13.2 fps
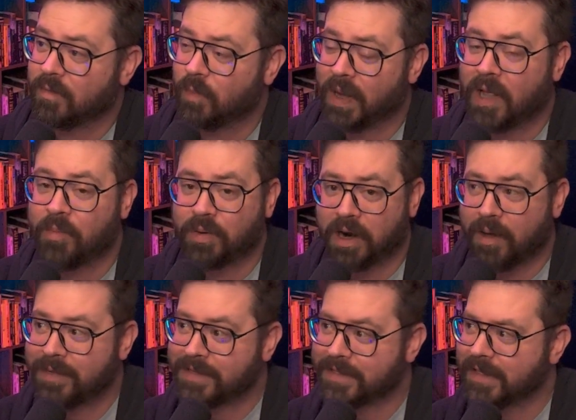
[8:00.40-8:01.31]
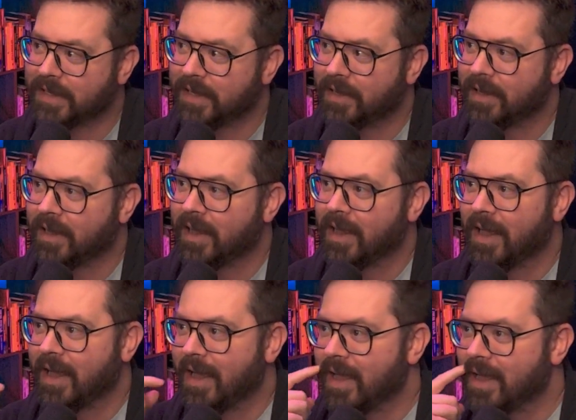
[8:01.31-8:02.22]
while promising,
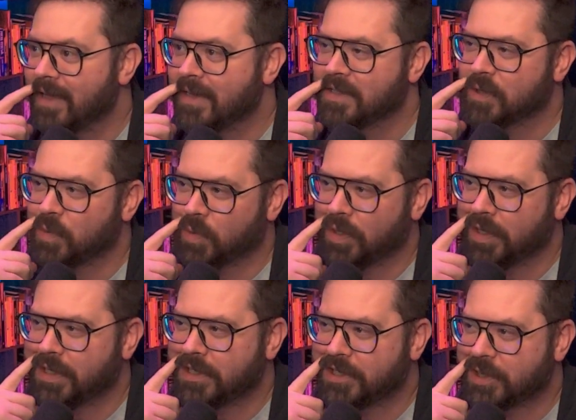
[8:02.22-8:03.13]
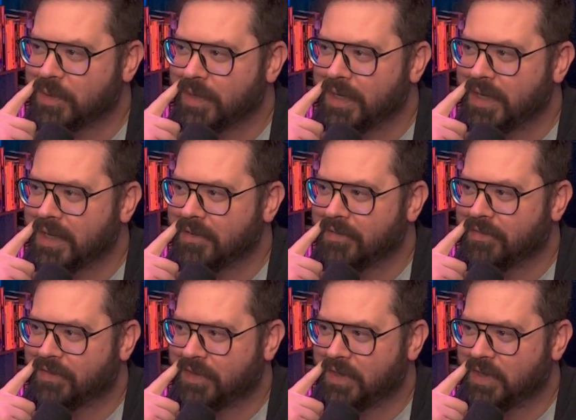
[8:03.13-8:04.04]
is already showing a
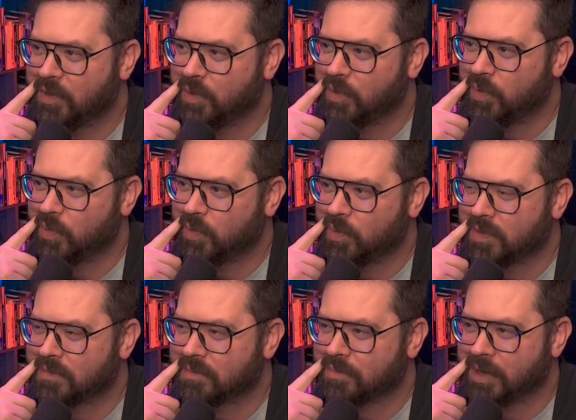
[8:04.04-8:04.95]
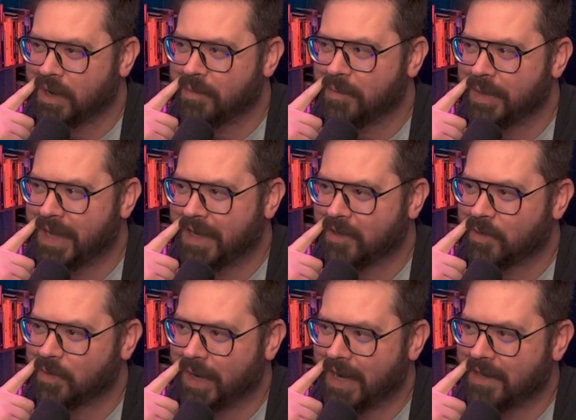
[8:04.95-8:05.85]
few problematic
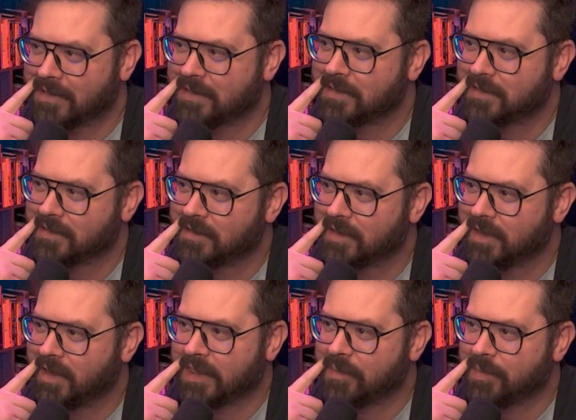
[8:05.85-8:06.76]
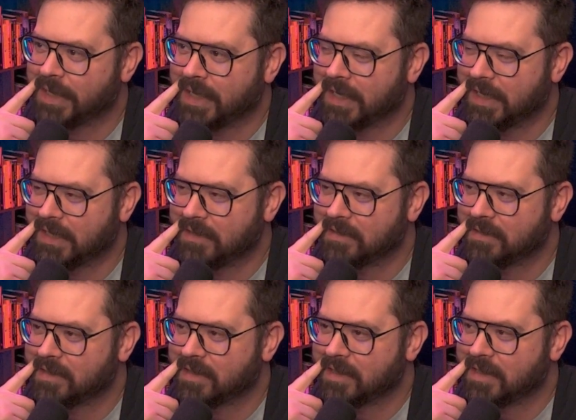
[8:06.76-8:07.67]
cracks at the beginning.
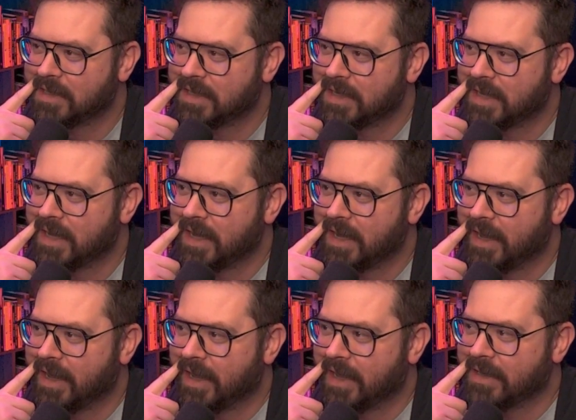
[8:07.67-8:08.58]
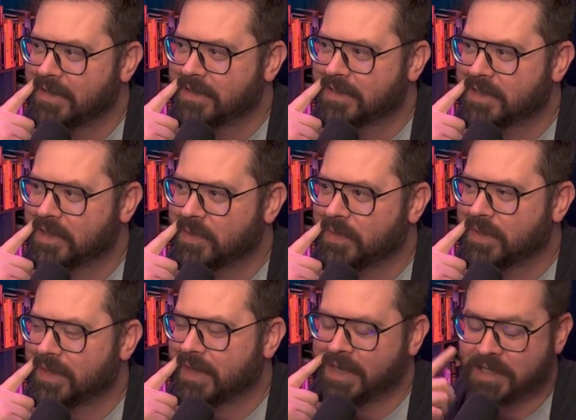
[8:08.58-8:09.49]

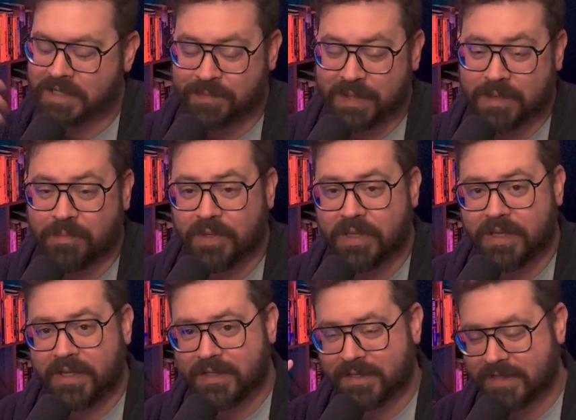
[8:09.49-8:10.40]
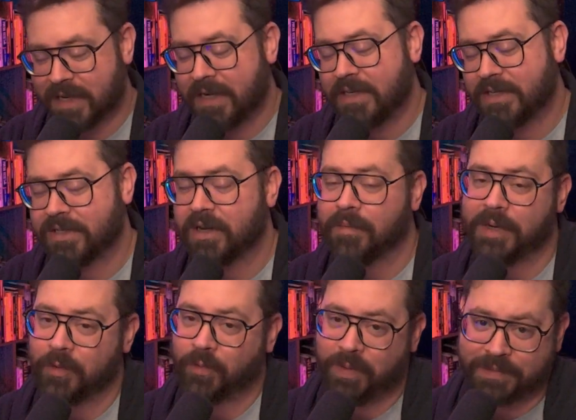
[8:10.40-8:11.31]
So I just bit the bullet and decided to start
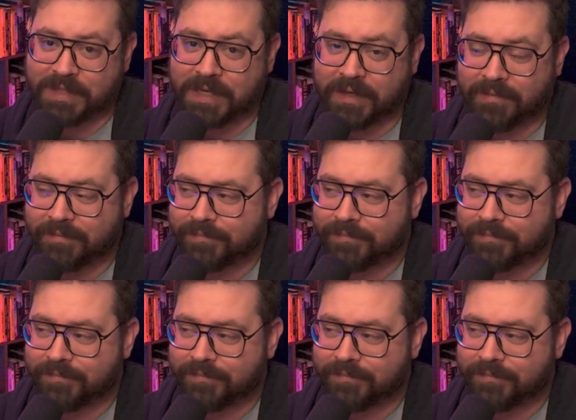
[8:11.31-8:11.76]
my own website.